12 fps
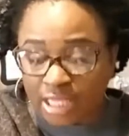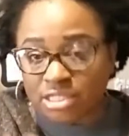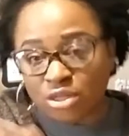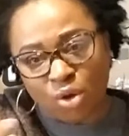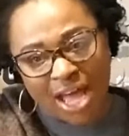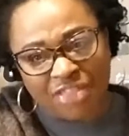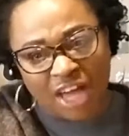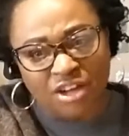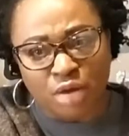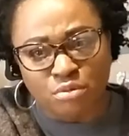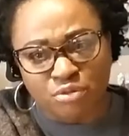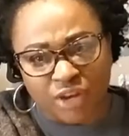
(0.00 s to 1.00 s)
And so I
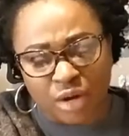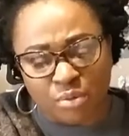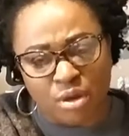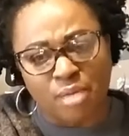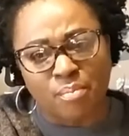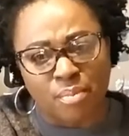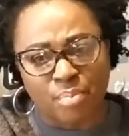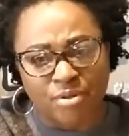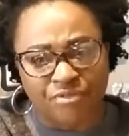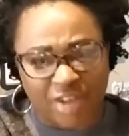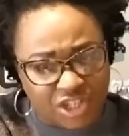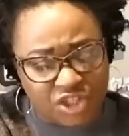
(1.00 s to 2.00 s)
thought that was very
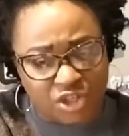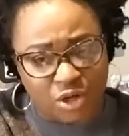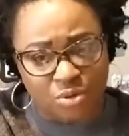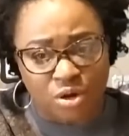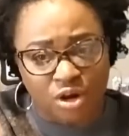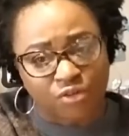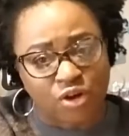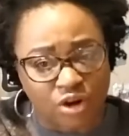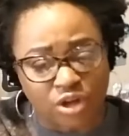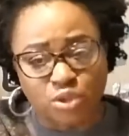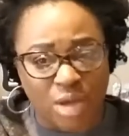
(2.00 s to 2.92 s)
unprofessional of her